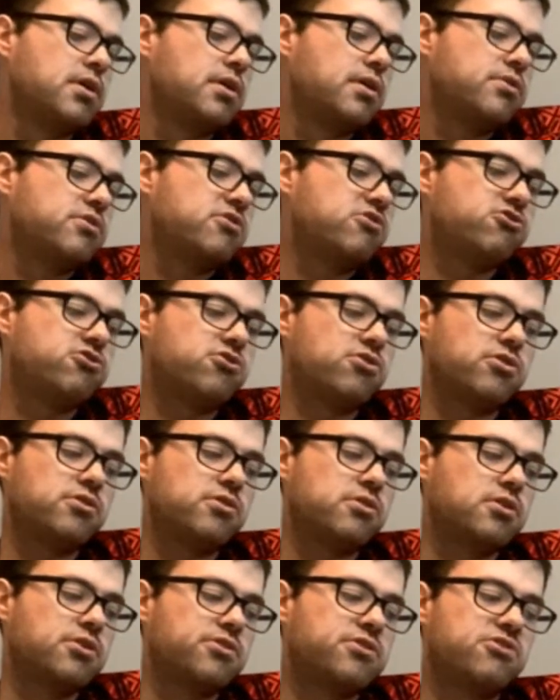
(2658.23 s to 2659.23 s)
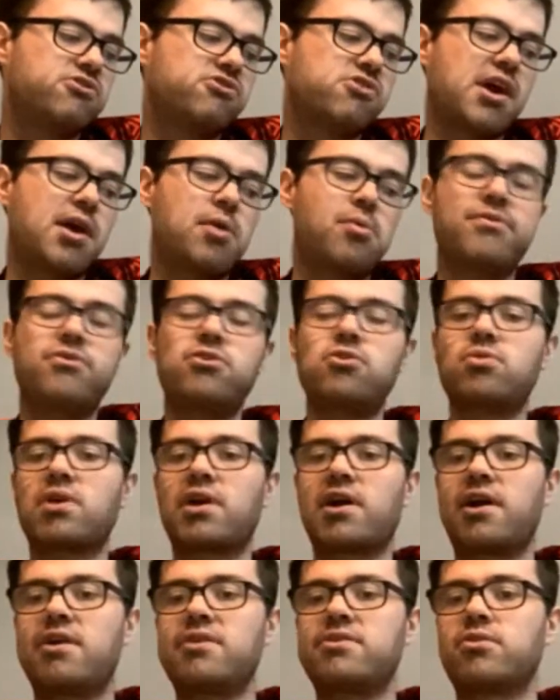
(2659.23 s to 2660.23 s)
to share with you
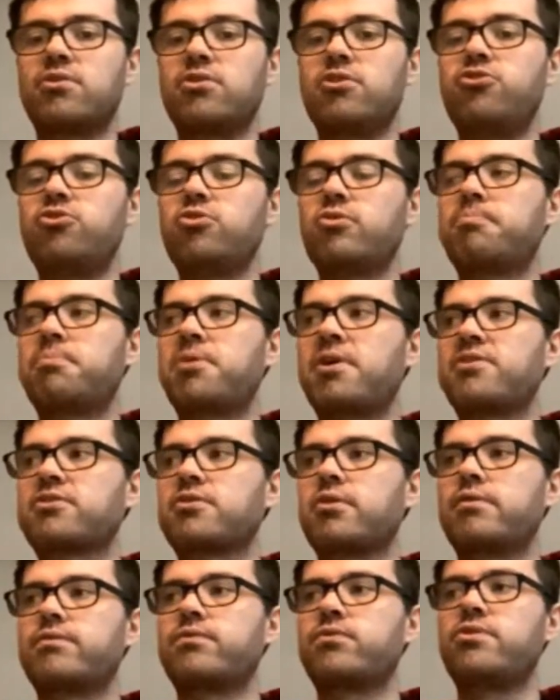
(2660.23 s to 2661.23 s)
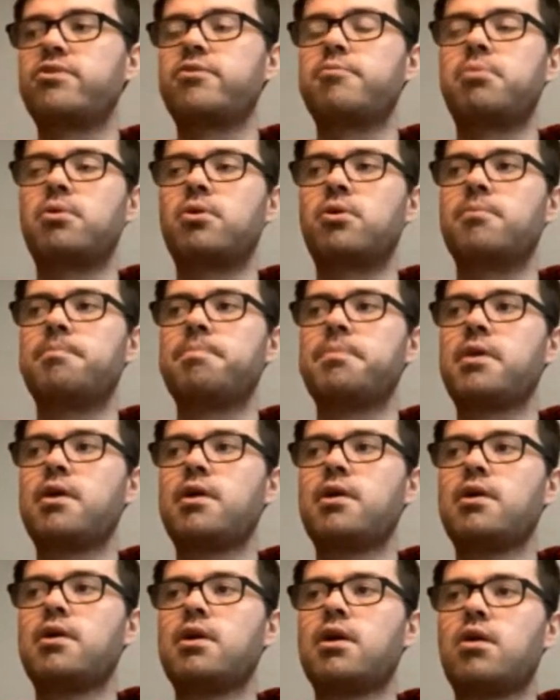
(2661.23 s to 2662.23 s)
guys on the Duff press conference. But
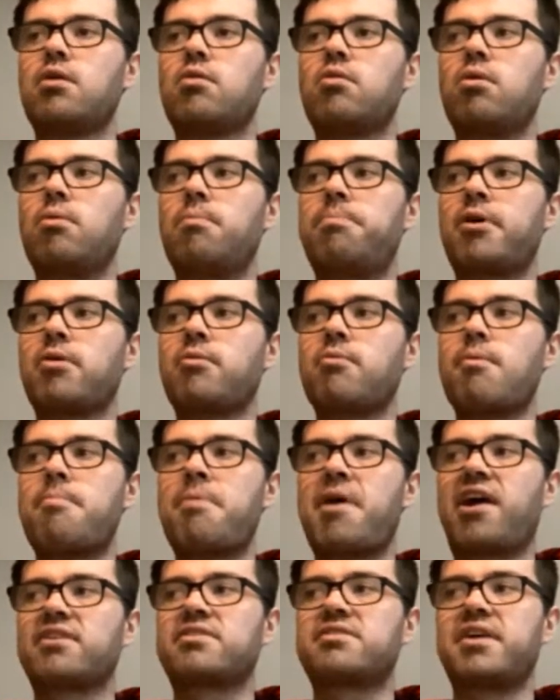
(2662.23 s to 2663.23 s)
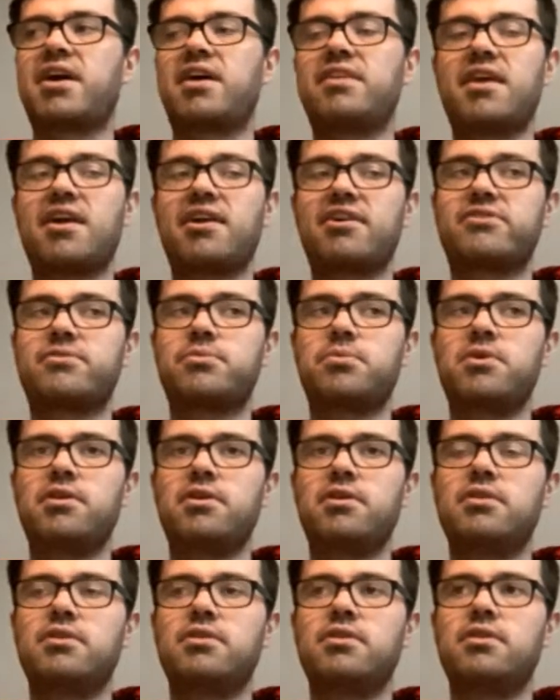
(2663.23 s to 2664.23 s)
we'll probably be back to that next
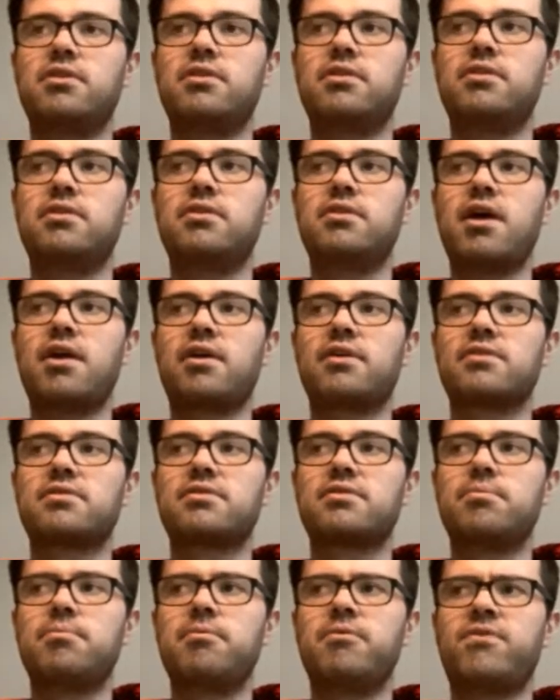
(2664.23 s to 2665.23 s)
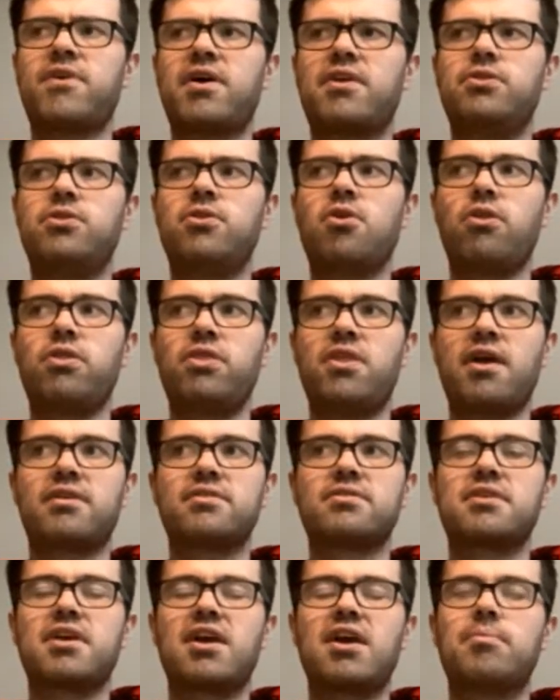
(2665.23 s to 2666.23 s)
week. In fact, not
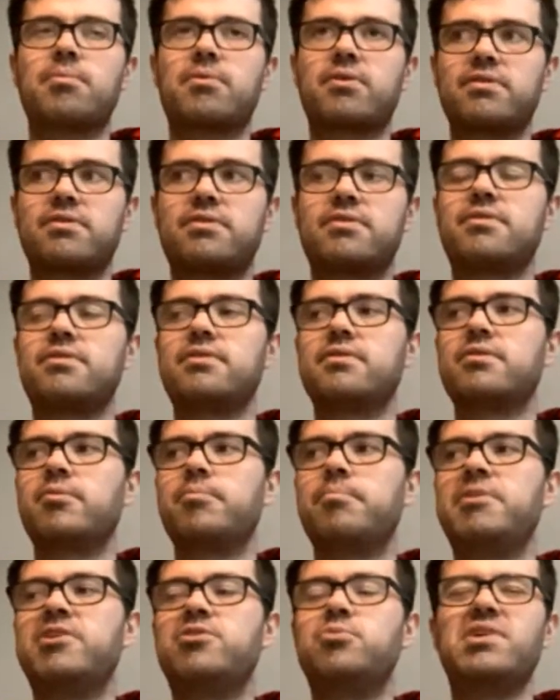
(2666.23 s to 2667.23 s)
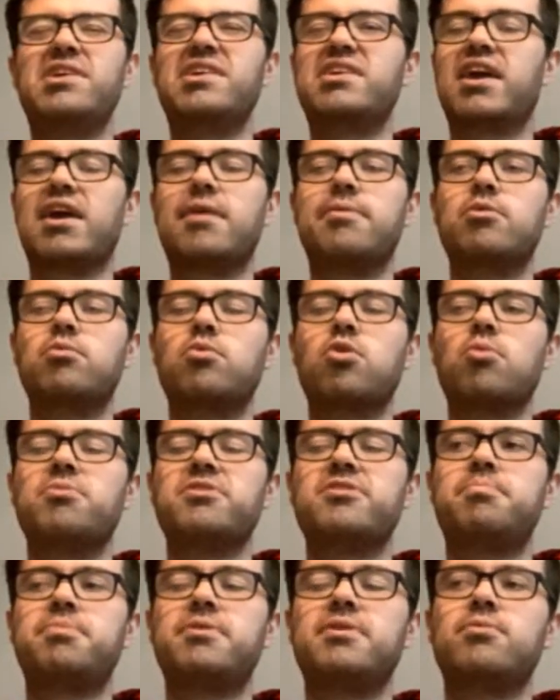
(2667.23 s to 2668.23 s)
next game, because midweek game
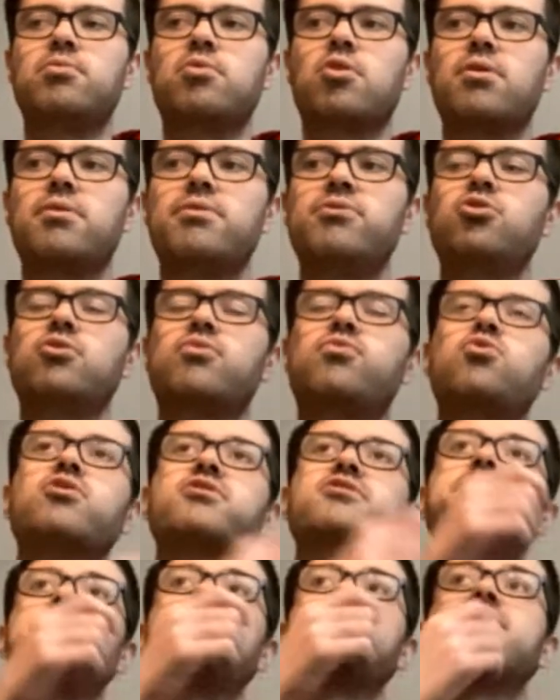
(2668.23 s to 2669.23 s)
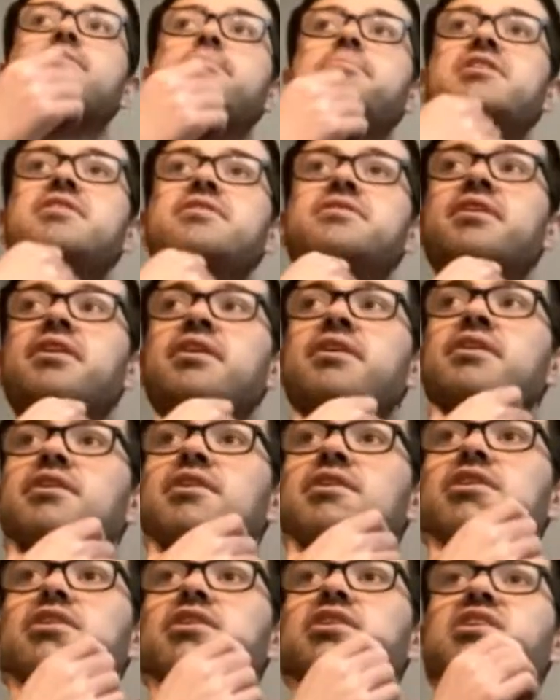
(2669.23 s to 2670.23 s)
Duff won't speak to the media.
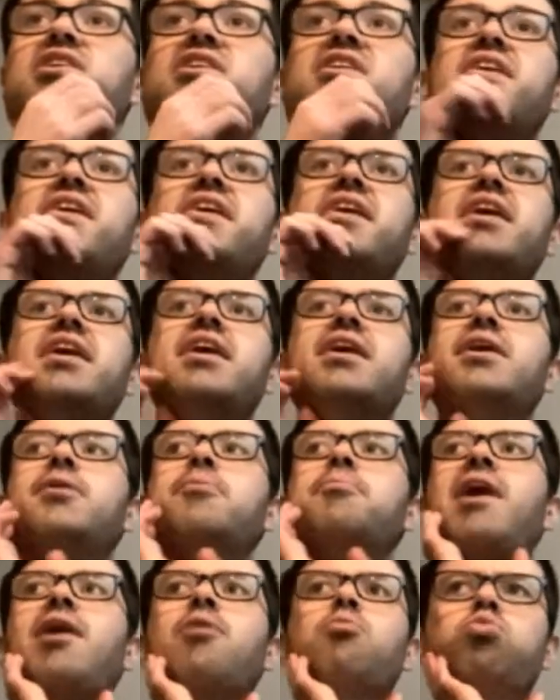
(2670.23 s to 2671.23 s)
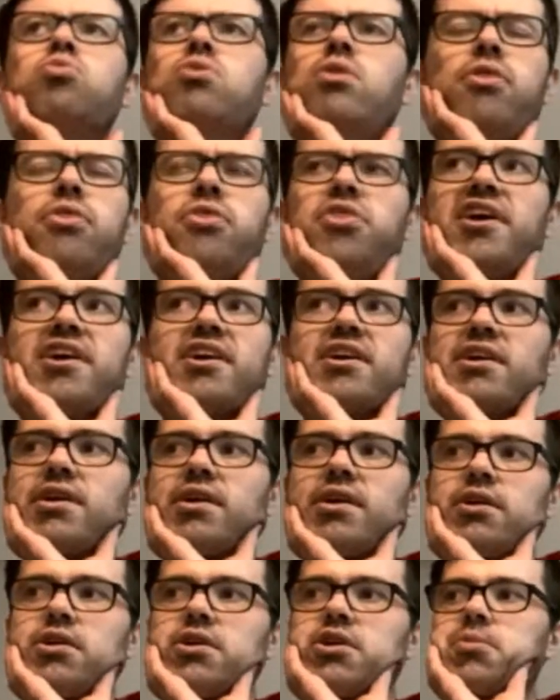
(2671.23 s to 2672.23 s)
I wouldn't
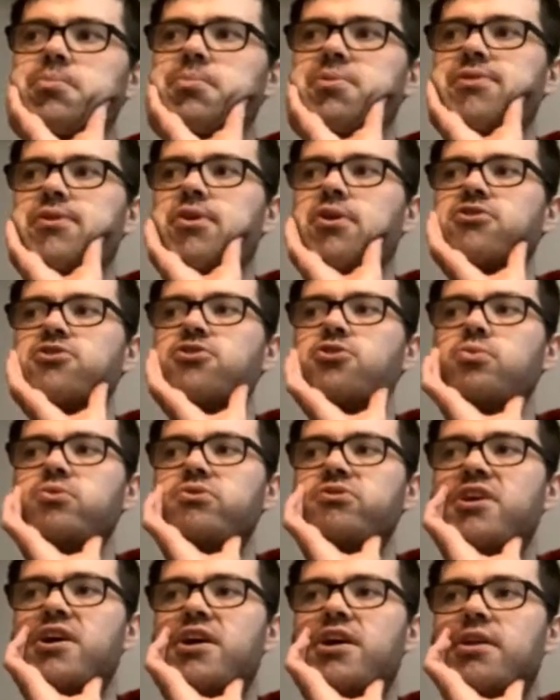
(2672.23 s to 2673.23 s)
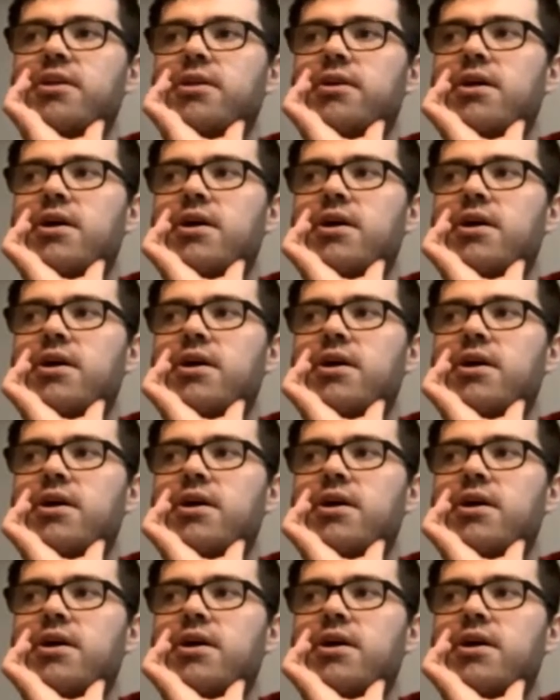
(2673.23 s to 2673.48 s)
think before Tuesday.